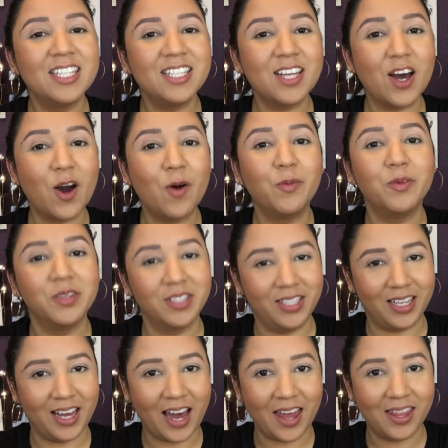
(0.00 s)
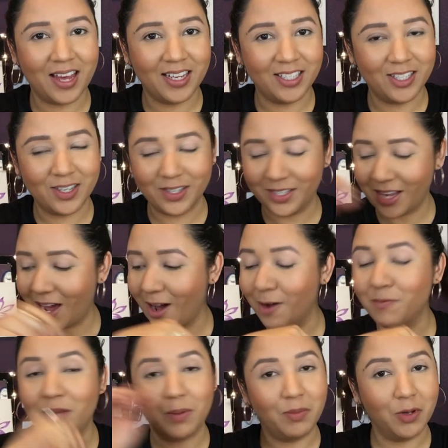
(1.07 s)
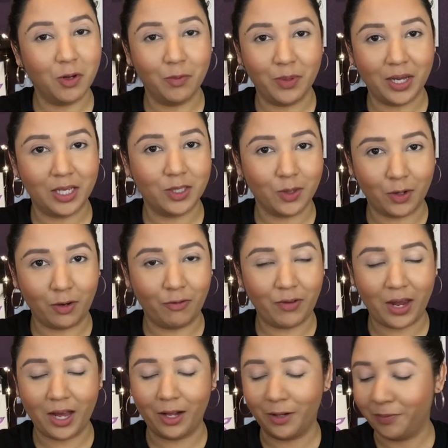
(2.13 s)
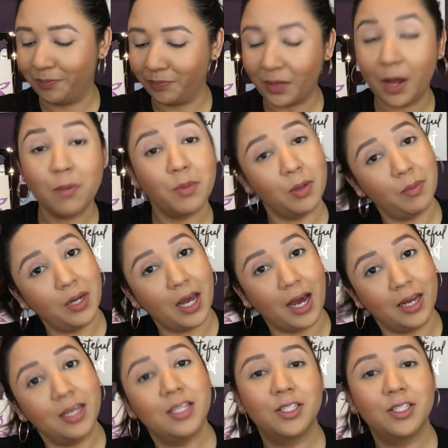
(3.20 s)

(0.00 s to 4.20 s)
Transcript: So we'll see how that turns out. Maybe it'll be a total fail, maybe not.